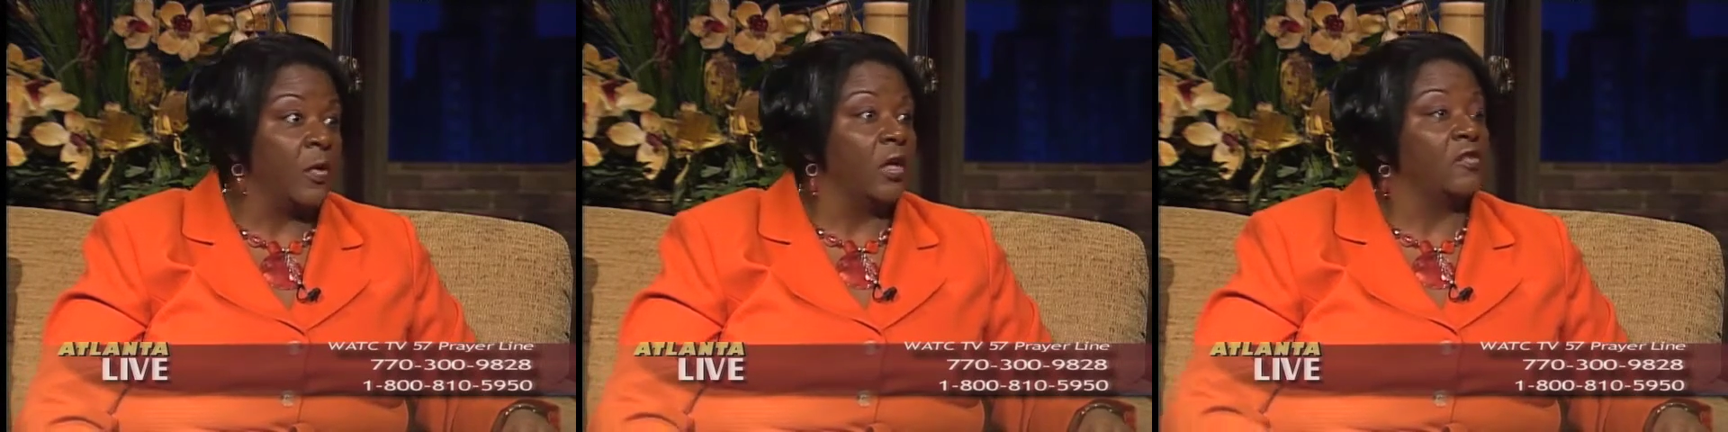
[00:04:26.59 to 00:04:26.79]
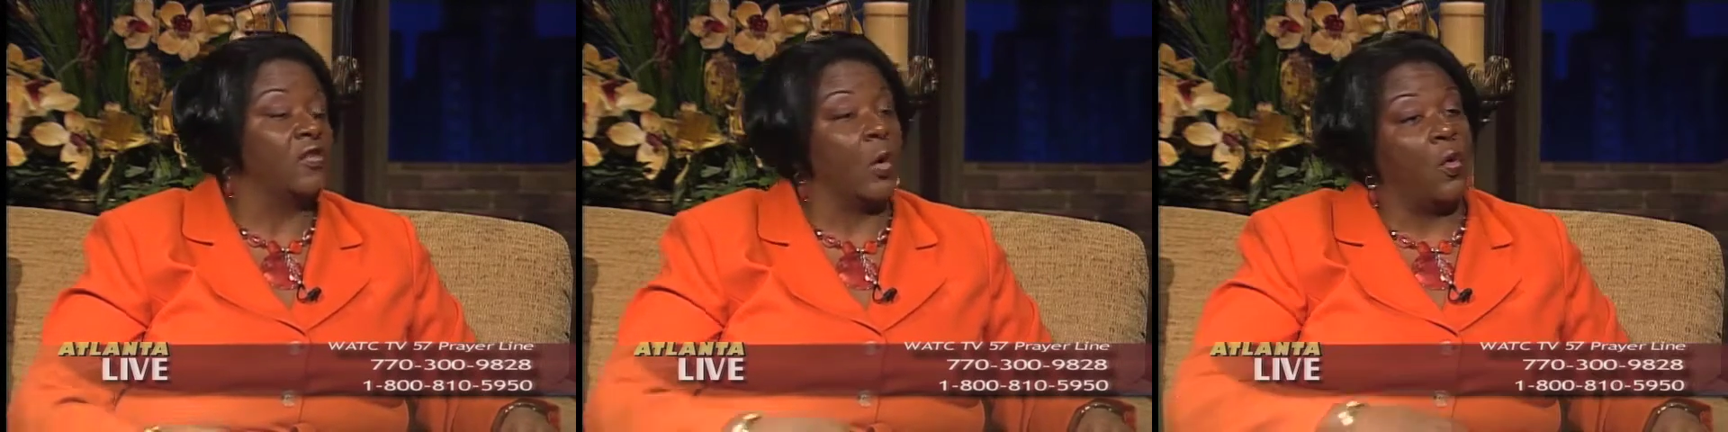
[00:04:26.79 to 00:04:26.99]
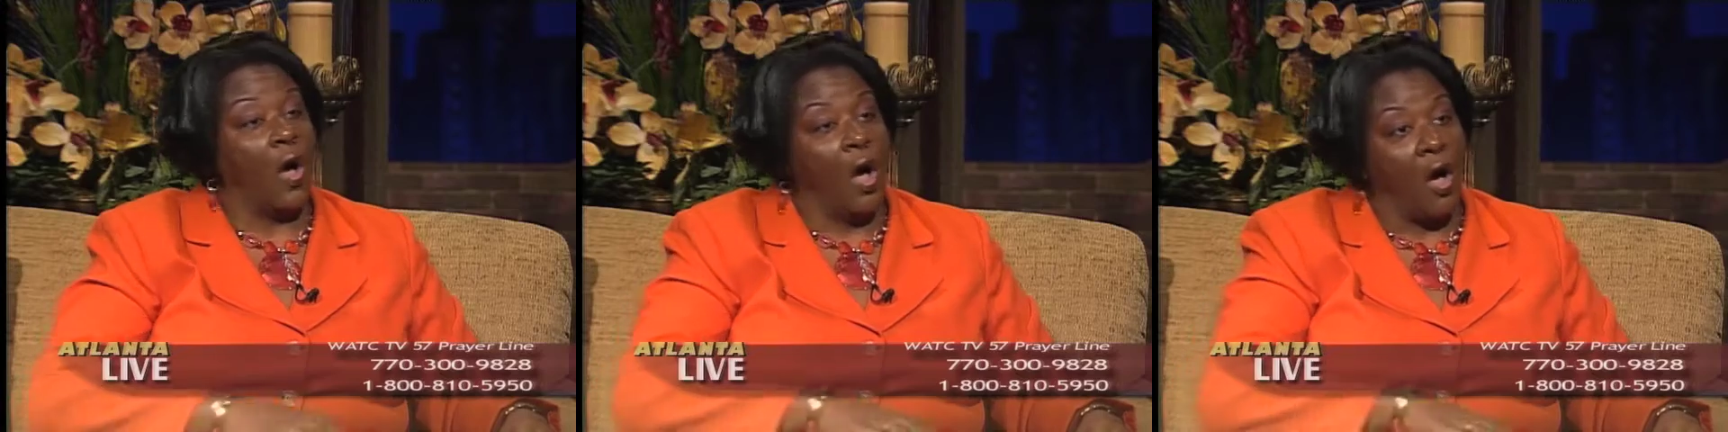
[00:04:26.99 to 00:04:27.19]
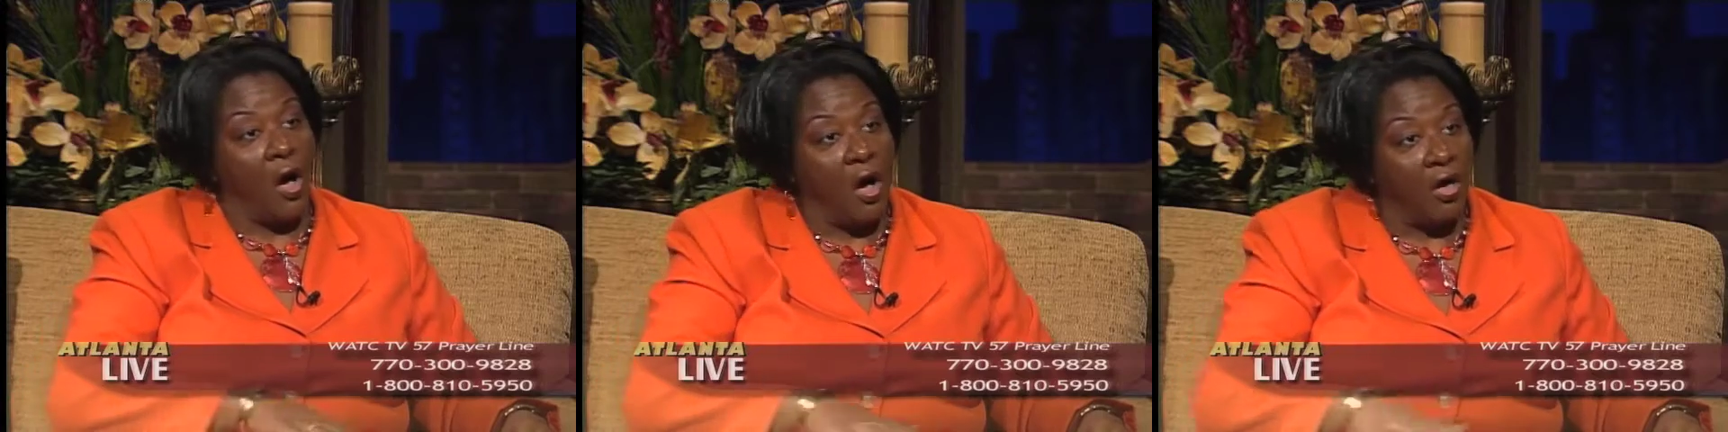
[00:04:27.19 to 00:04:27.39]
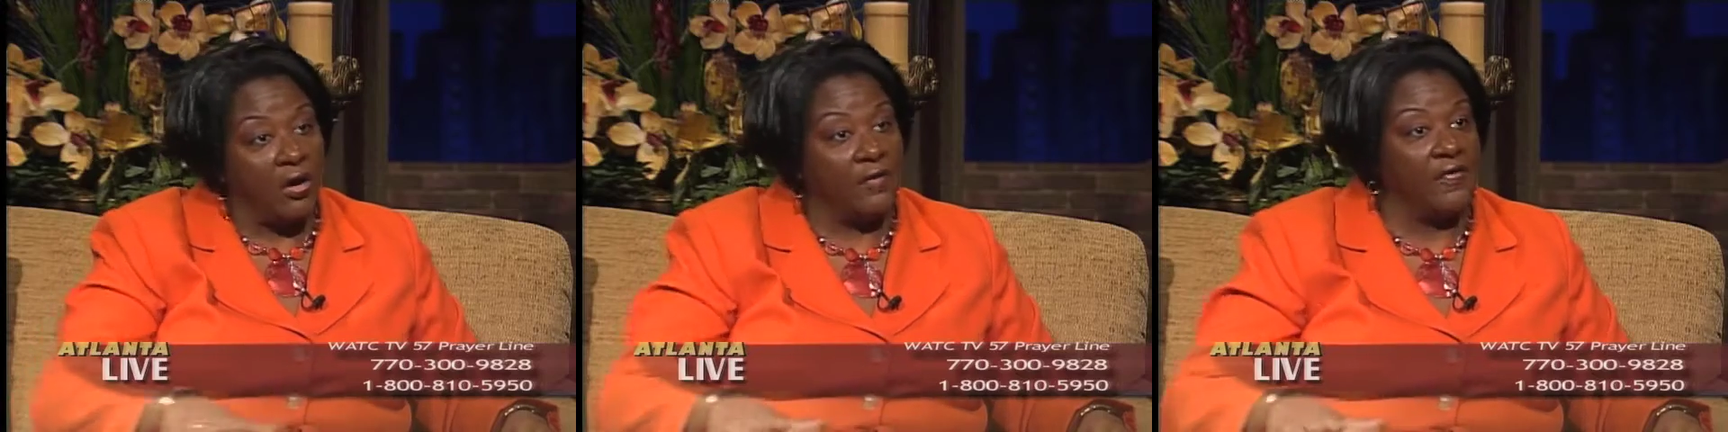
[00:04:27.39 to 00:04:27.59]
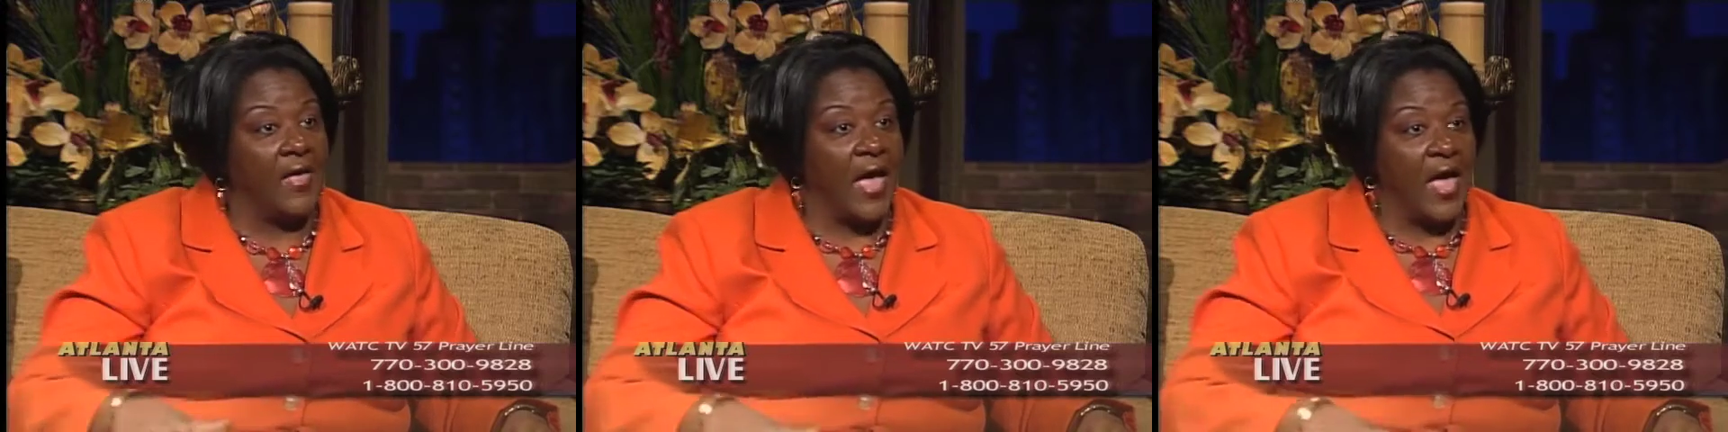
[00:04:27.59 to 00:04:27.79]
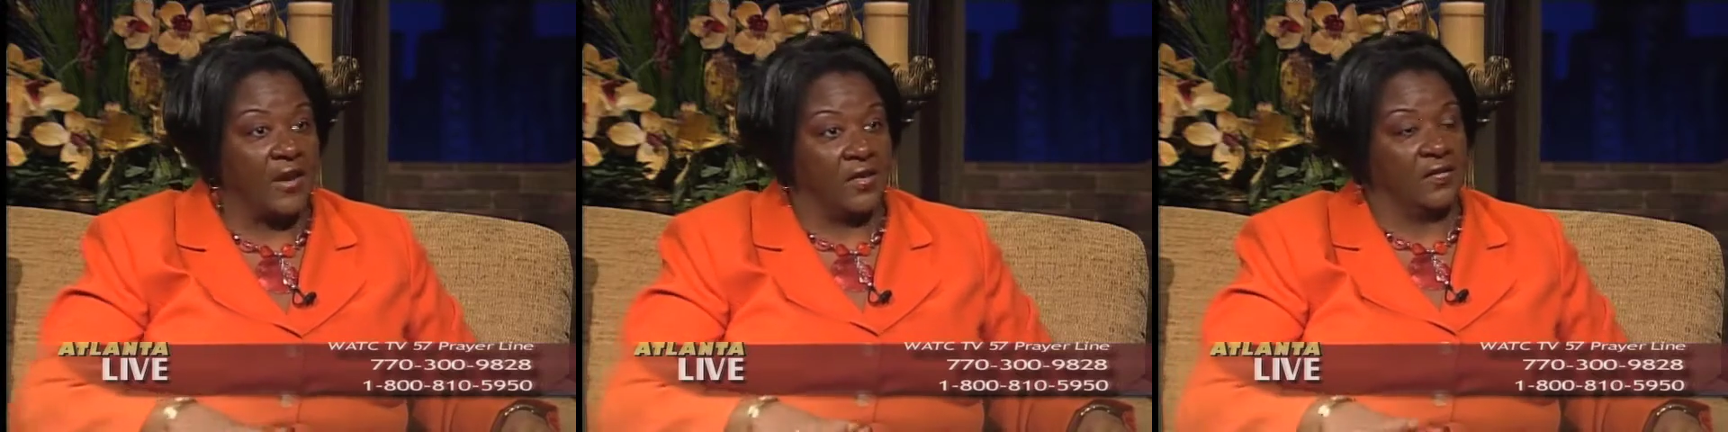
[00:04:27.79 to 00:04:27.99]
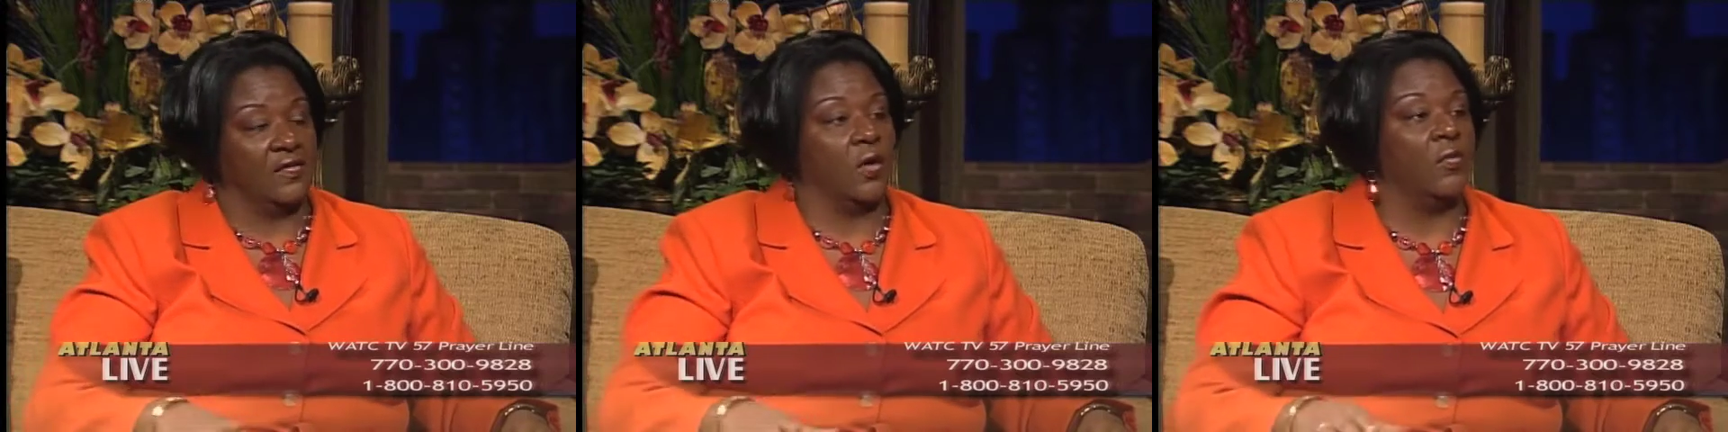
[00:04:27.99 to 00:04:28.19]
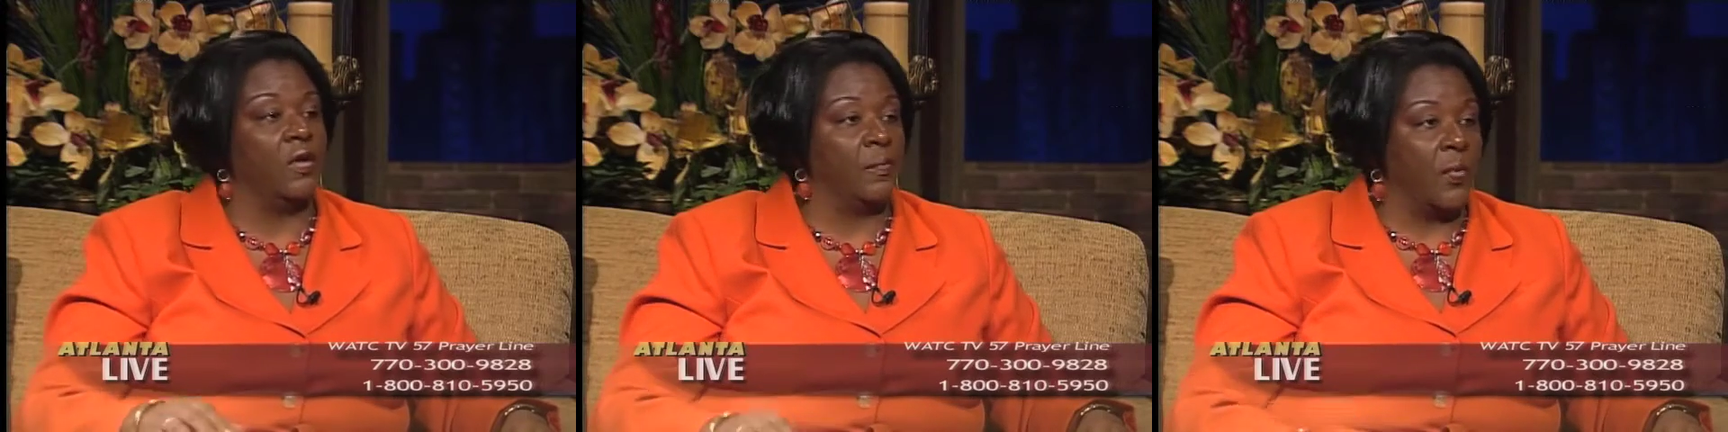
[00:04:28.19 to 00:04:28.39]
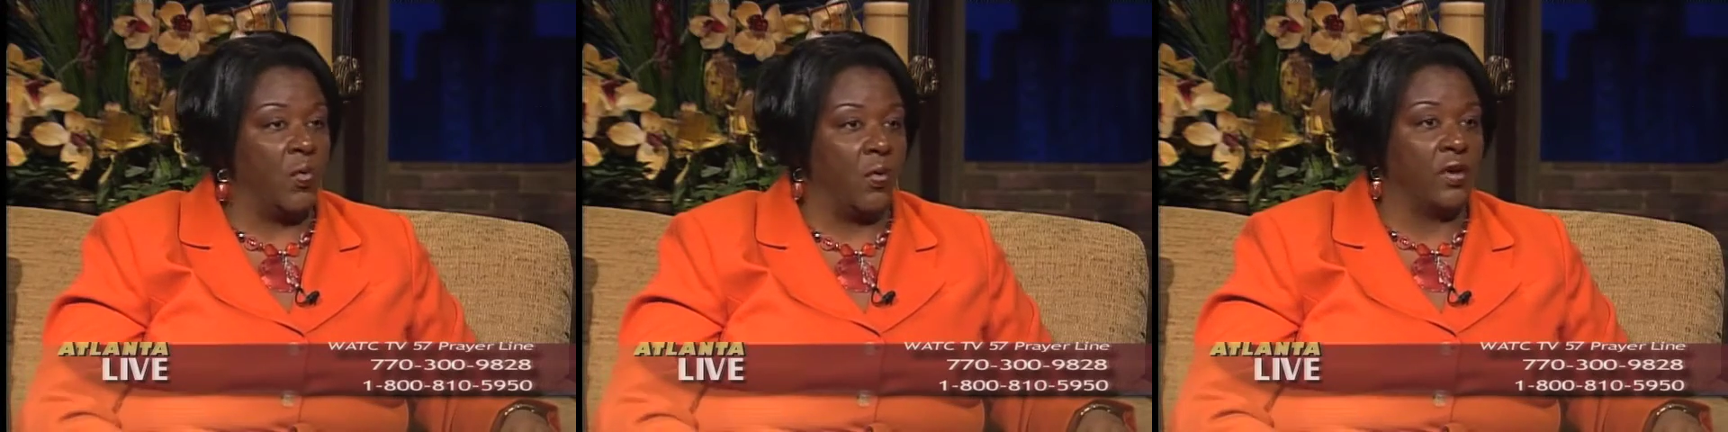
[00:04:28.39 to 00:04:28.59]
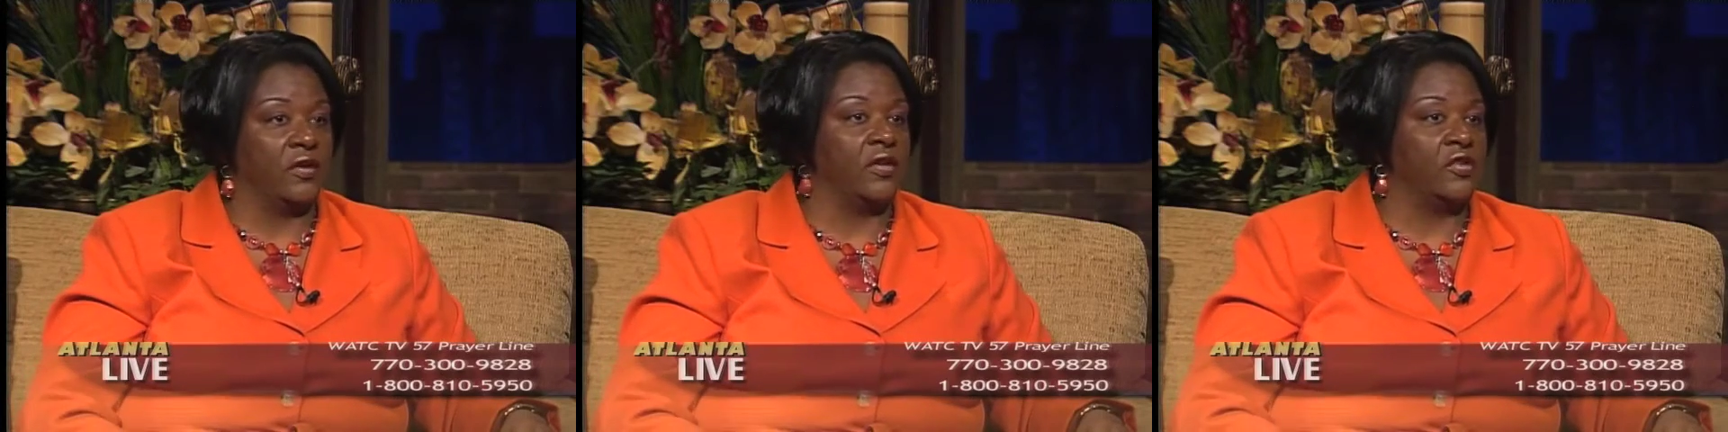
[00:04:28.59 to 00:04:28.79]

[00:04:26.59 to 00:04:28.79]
So all of that is so important